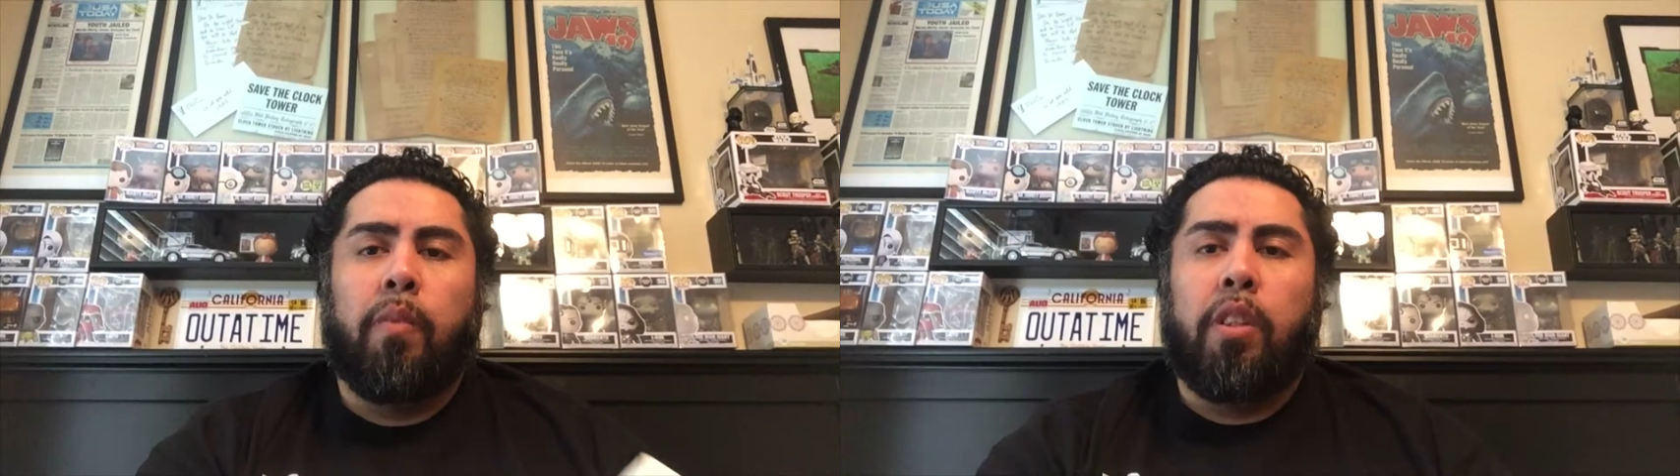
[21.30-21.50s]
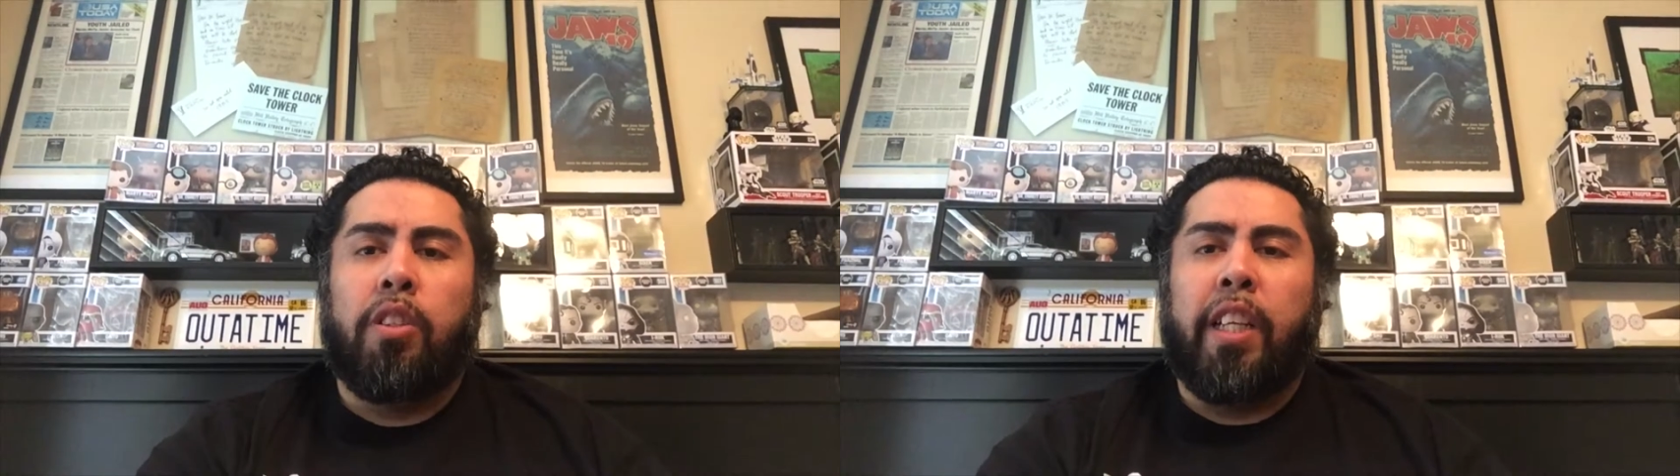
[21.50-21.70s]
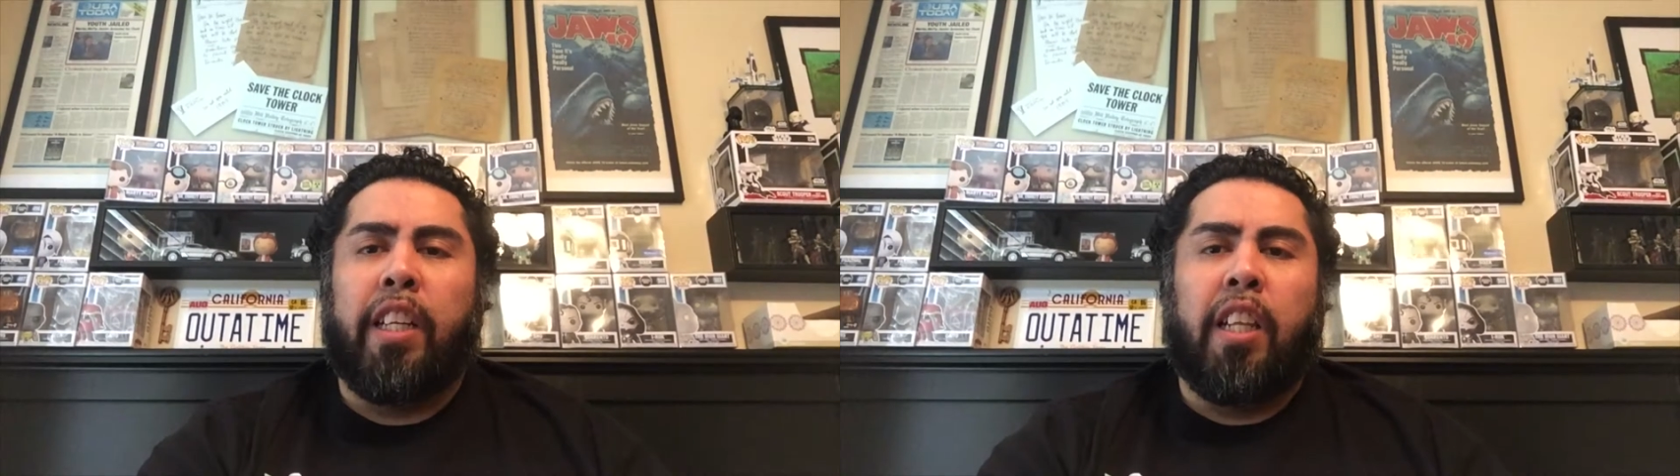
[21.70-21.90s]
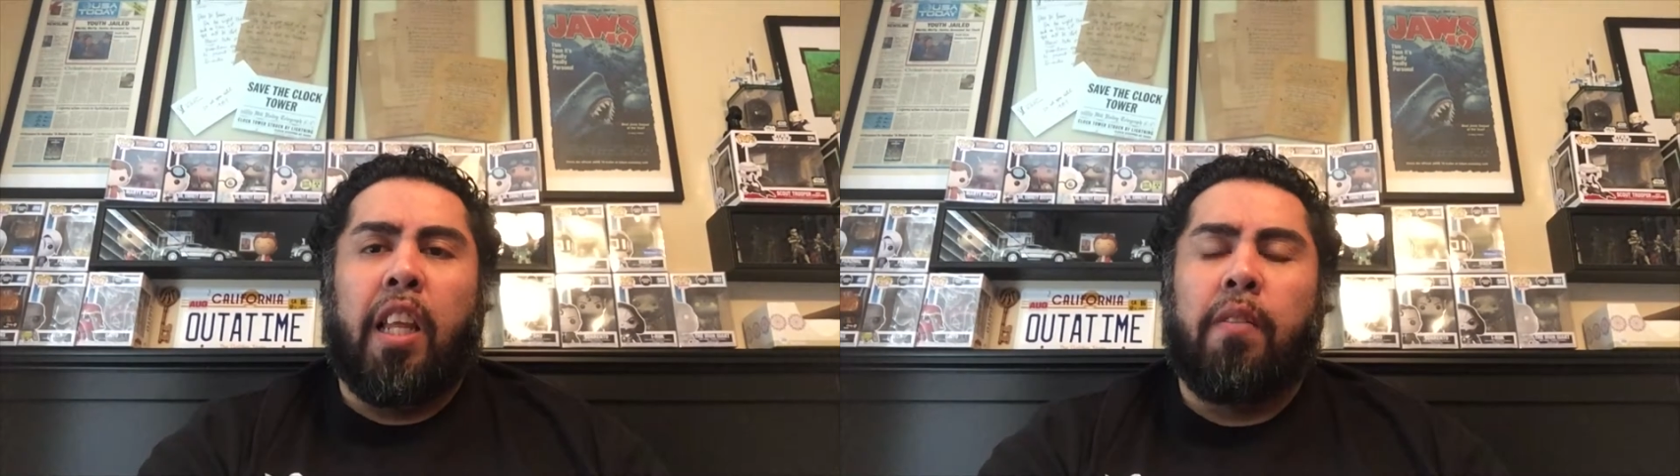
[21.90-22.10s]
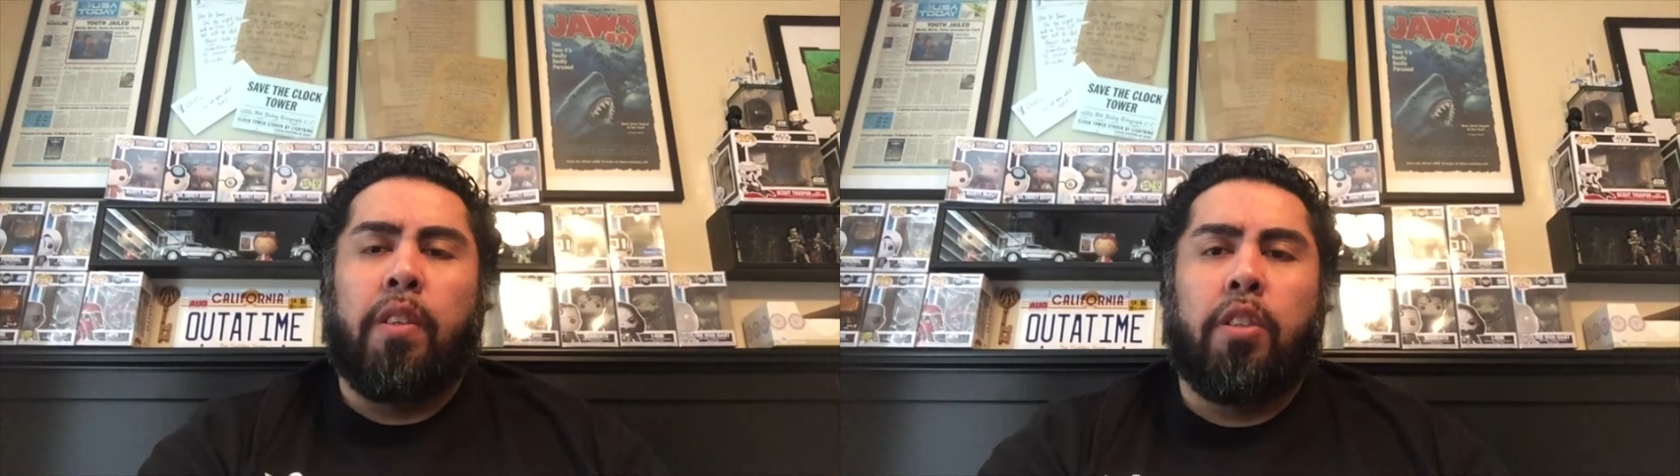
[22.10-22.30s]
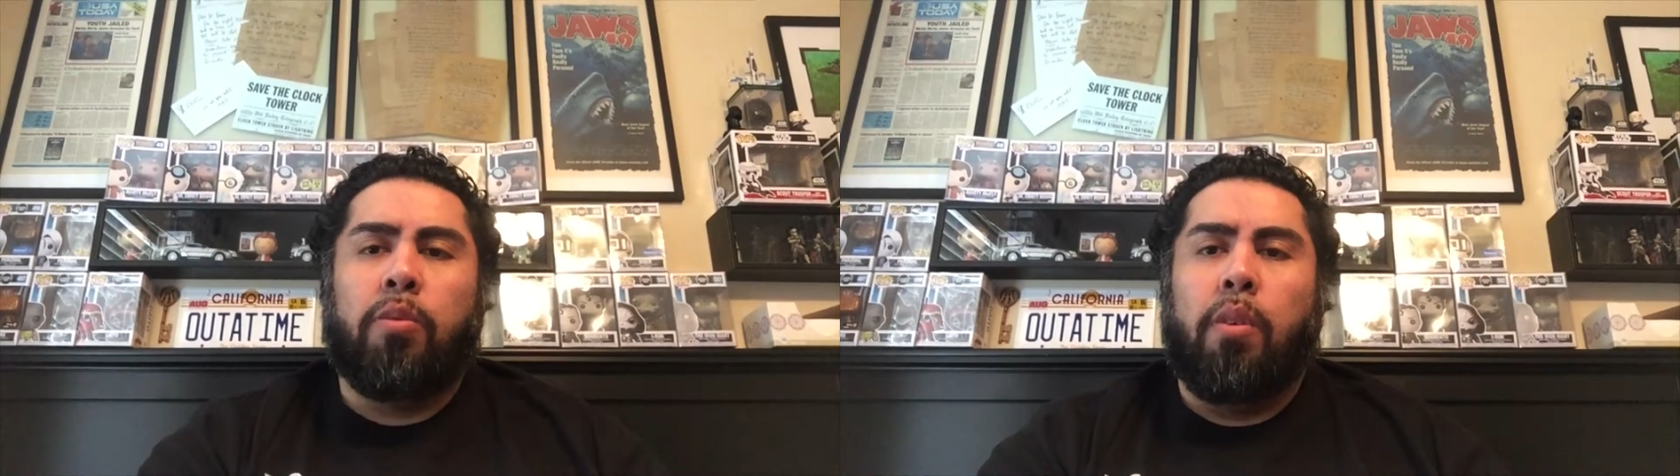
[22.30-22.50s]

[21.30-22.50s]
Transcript: There's like 11 or